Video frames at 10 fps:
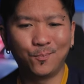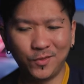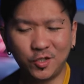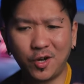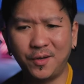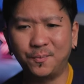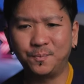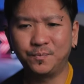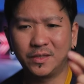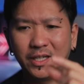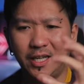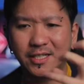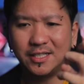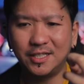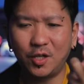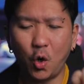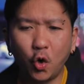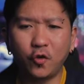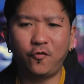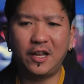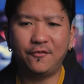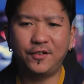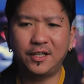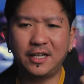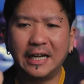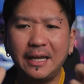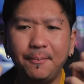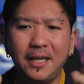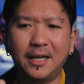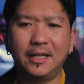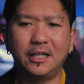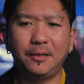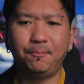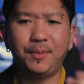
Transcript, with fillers: This one is a oat flavor, creamy a little